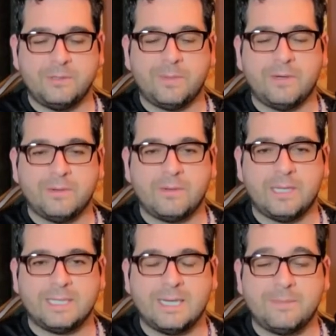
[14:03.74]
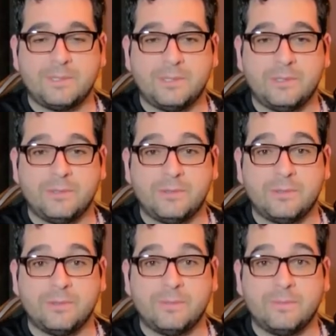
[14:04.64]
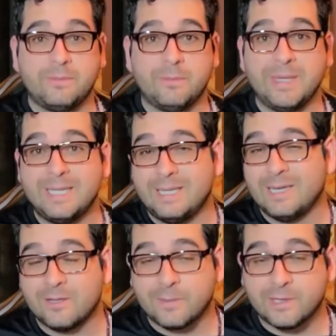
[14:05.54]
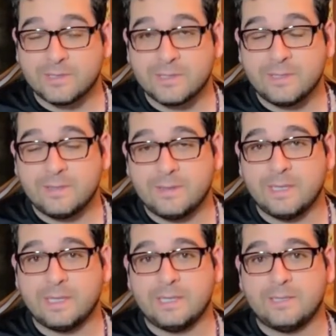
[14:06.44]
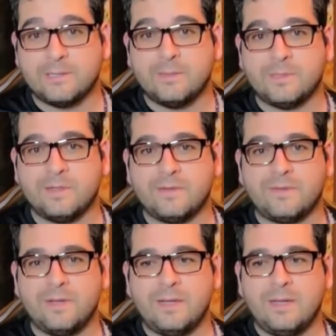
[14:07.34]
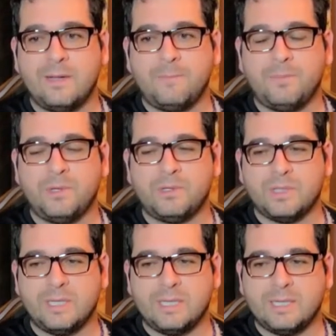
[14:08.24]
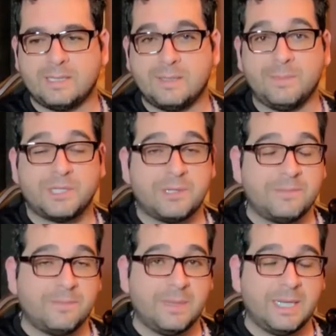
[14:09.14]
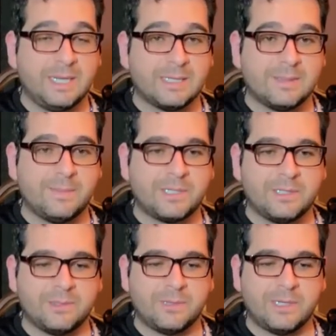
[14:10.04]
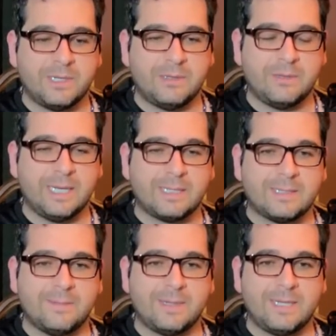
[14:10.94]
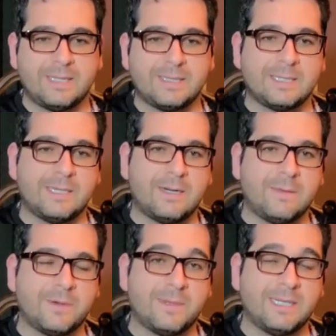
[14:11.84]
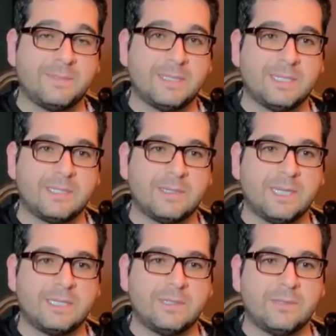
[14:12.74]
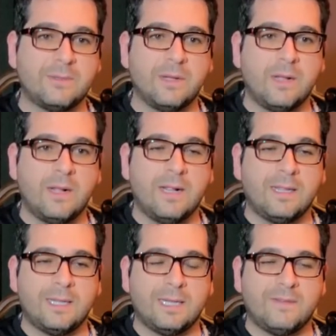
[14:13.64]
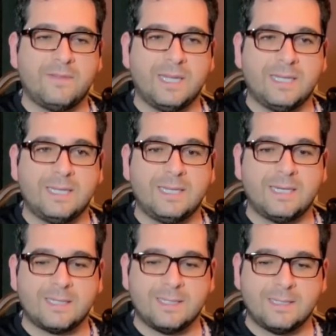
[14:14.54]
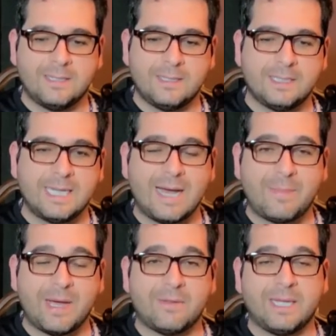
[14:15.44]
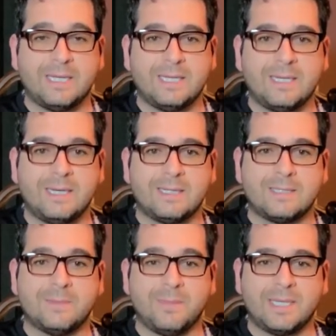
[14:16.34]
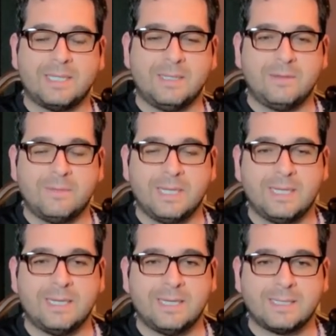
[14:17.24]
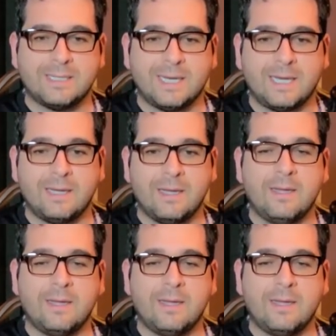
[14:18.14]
you both attempt to beat the other person in terms of usually a submission. Meaning a submission is where you get somebody in such a compromised position that if they did not tap out, they did not submit to you, they did not say,